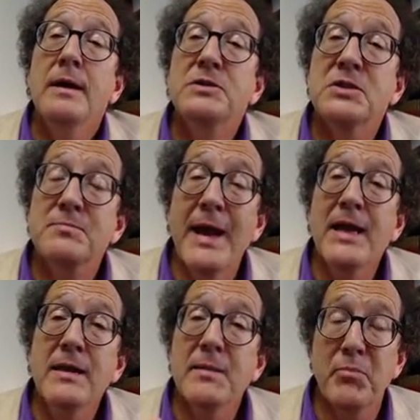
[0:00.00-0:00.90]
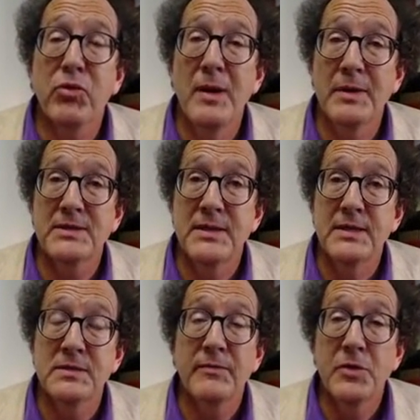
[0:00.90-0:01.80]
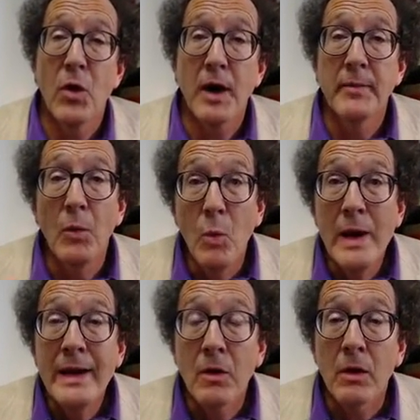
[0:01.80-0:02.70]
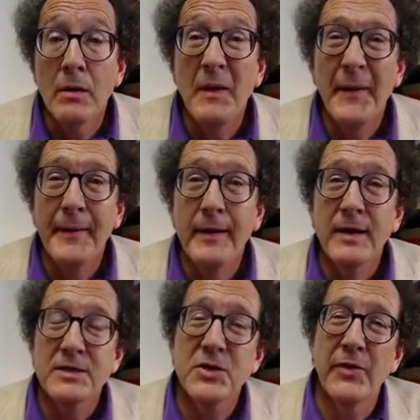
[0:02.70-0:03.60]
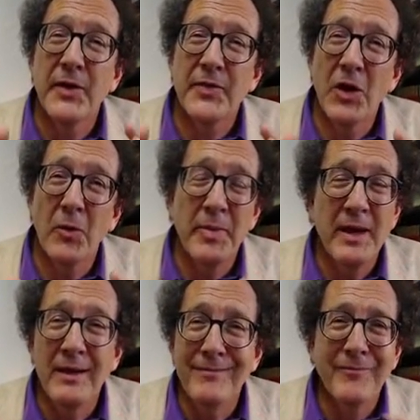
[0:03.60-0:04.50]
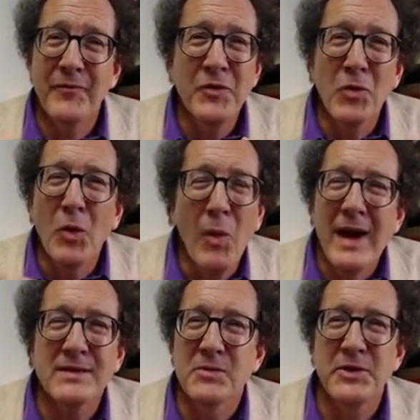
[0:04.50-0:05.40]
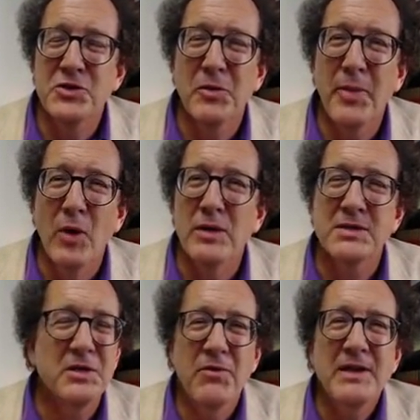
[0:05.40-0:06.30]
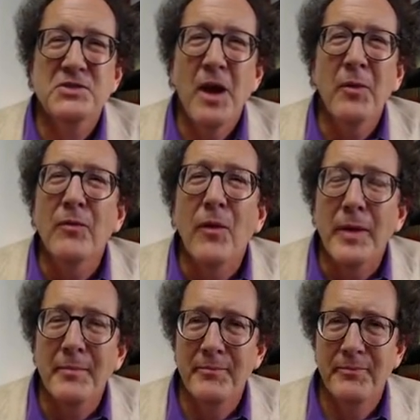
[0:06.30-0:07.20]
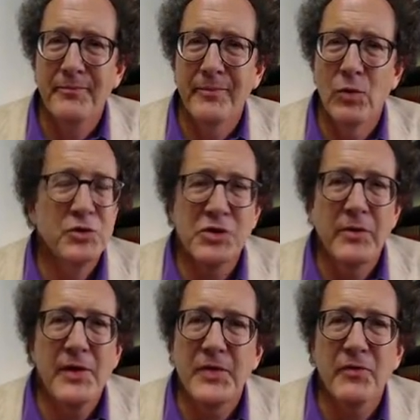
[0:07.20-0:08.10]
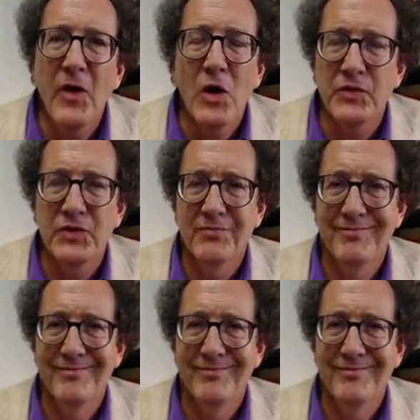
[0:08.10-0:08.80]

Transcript: It's just making the premises of your argument weaker so that there'll be fewer ways in which your opponents can raise trouble for them or show that they're false.